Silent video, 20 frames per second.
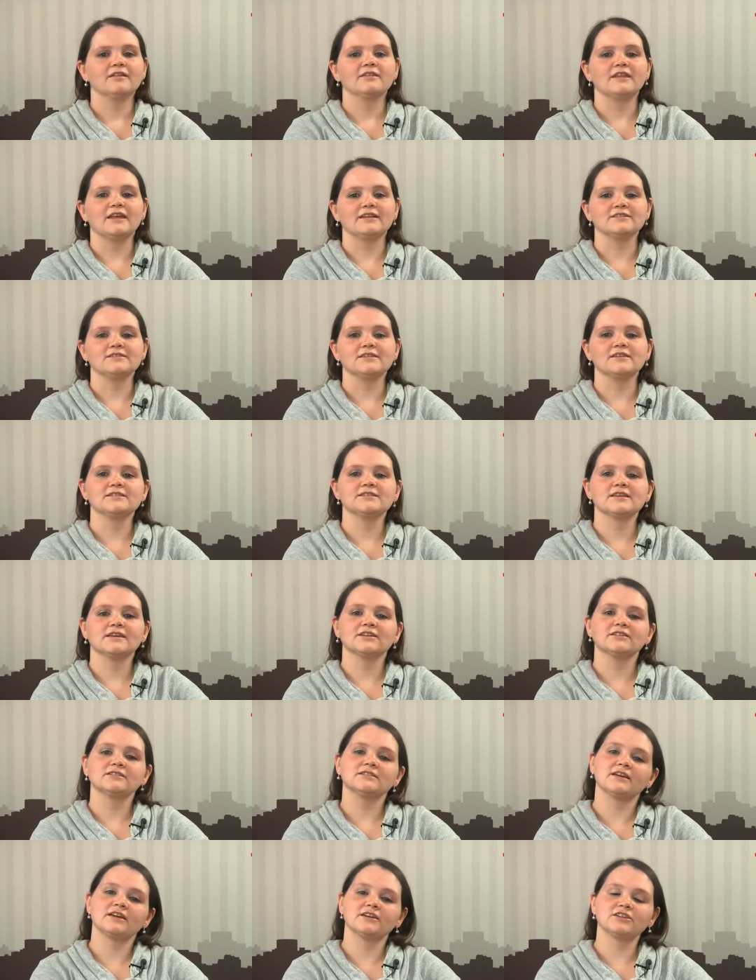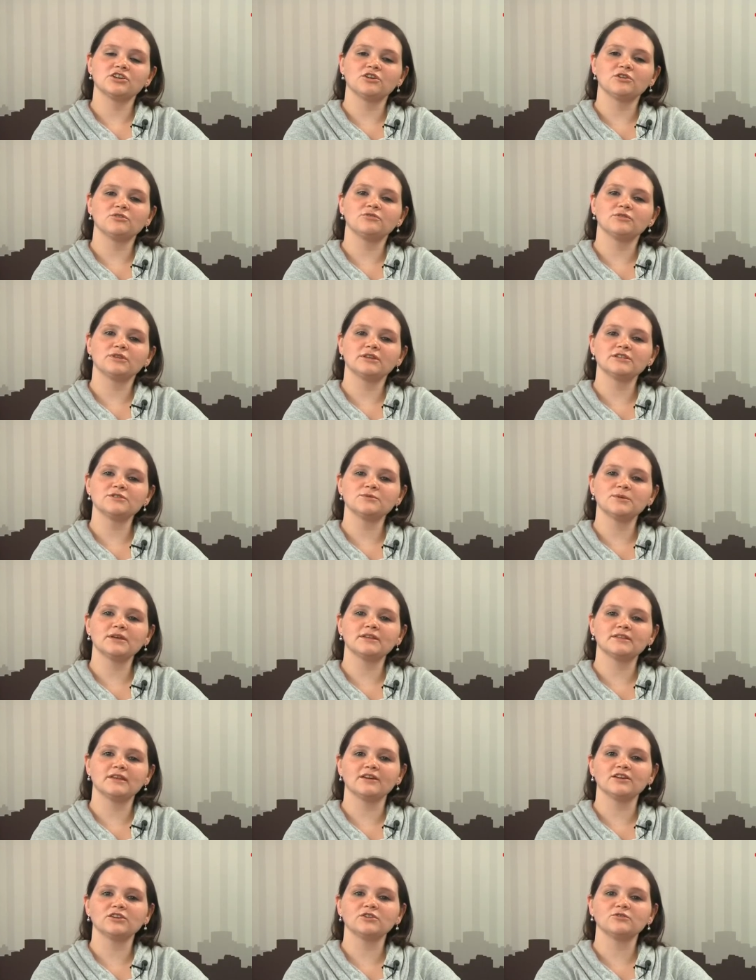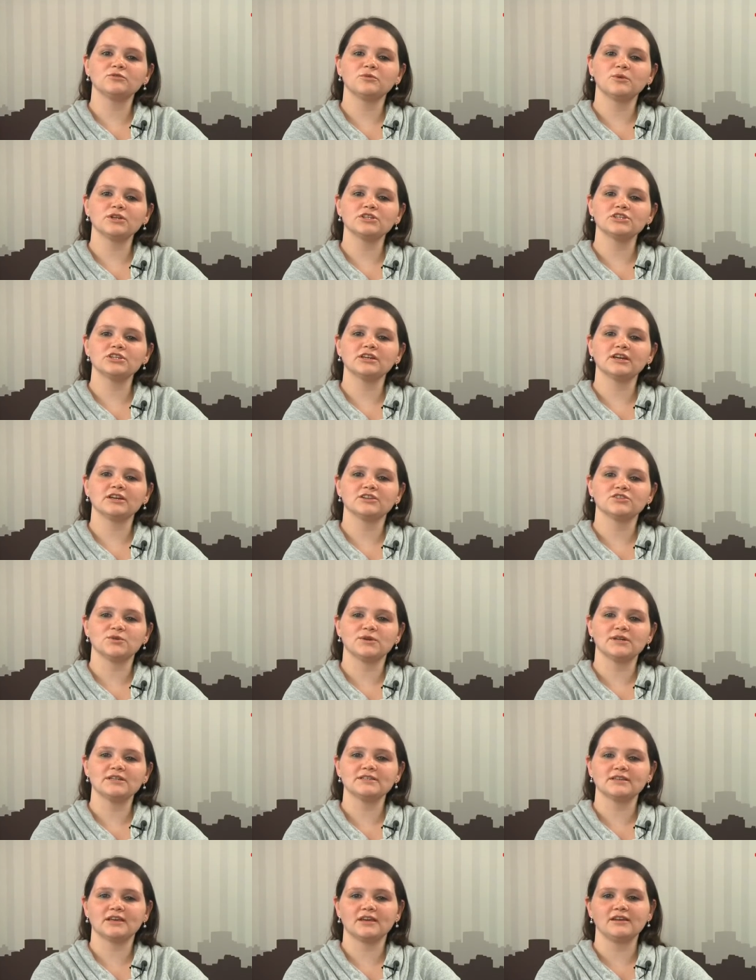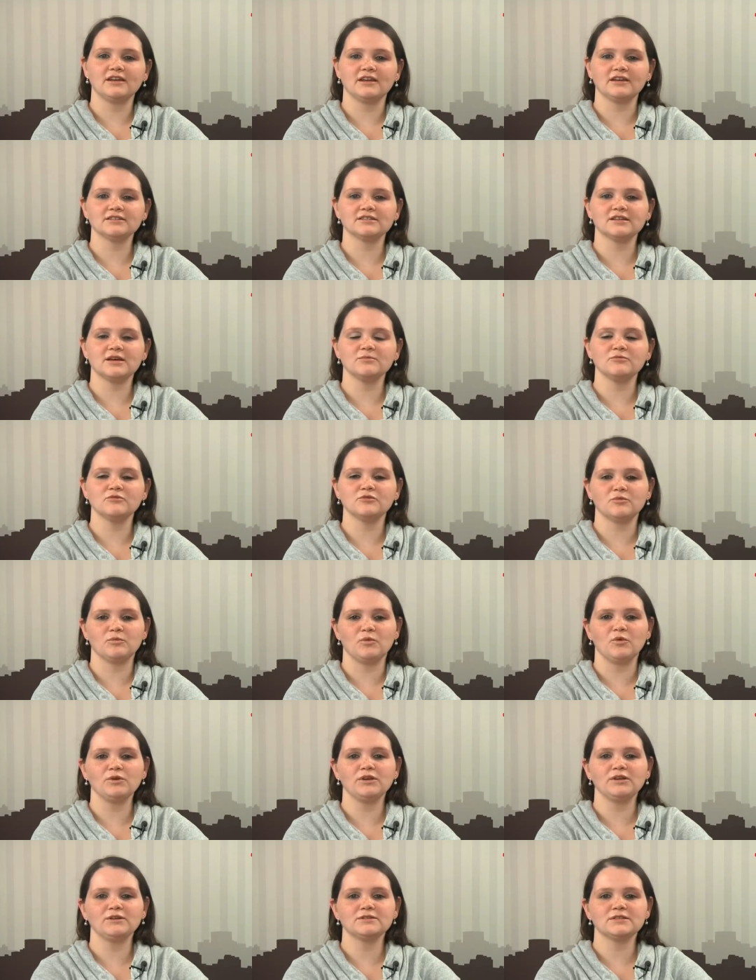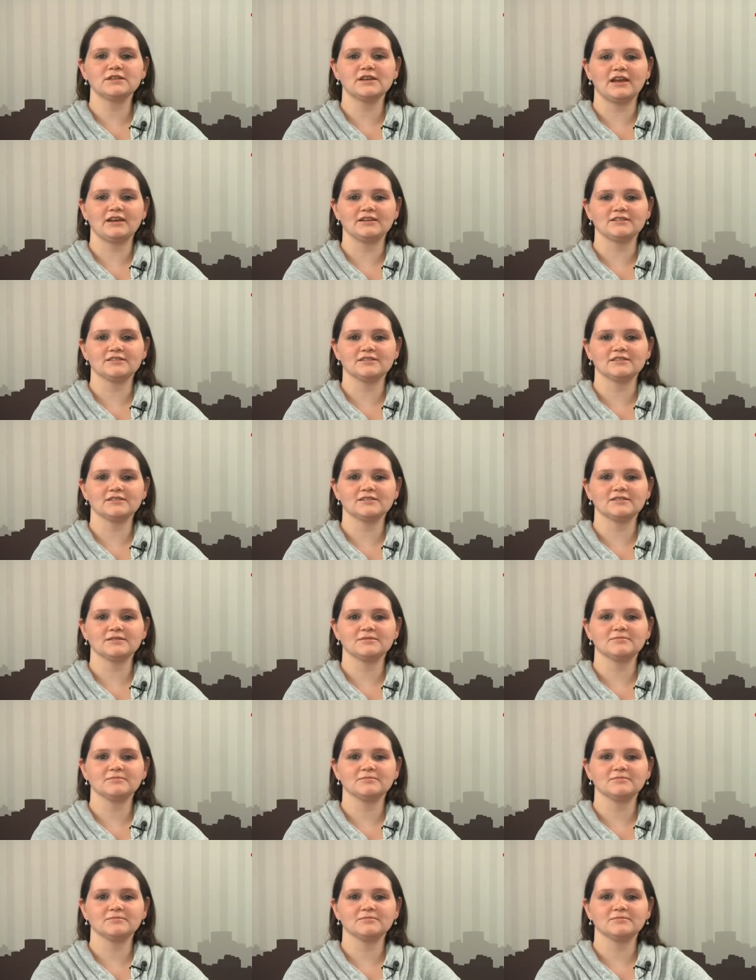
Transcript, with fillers: That's the second take show for this week. Thank you for watching and join us again next time for more news analysis.